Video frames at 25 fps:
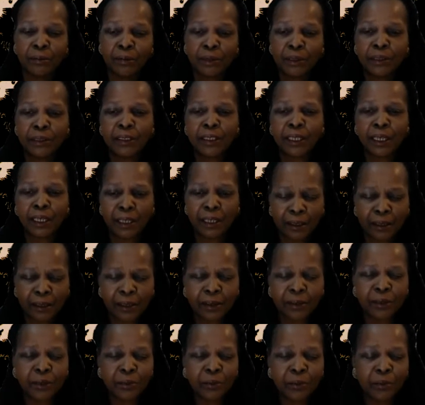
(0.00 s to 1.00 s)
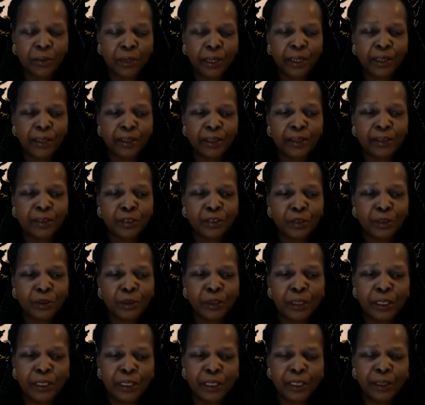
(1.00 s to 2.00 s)
take another break so
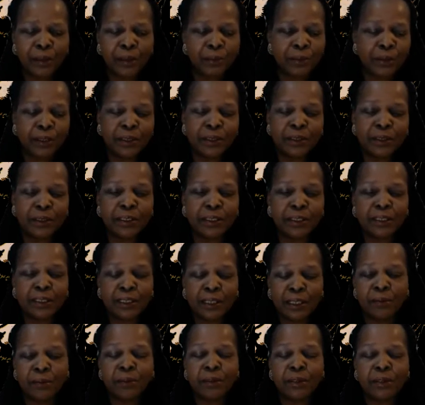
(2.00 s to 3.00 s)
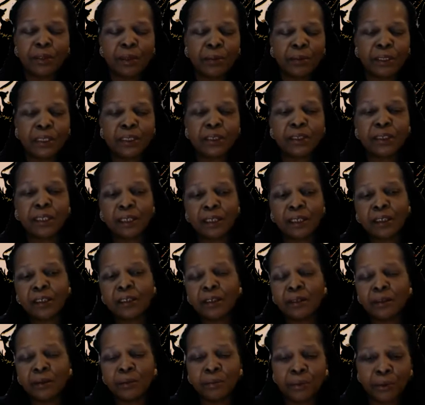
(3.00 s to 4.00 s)
we keep within the same. So I'm gonna take
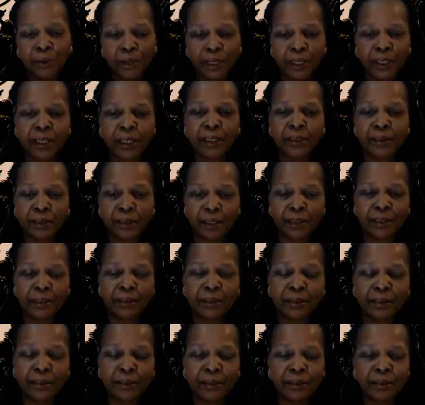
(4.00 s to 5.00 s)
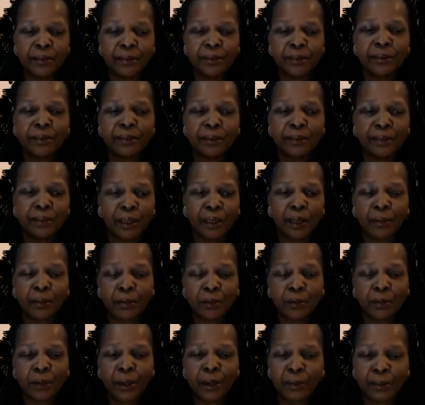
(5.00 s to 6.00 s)
another break and then I'll be
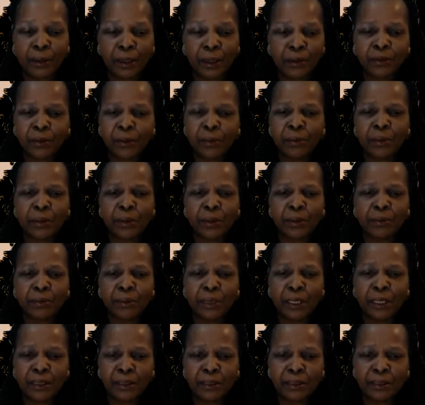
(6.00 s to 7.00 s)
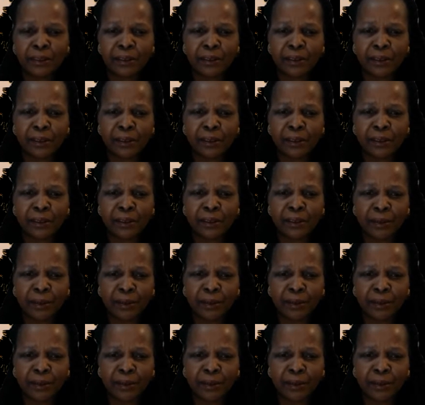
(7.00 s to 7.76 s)
right back for about a minute or so.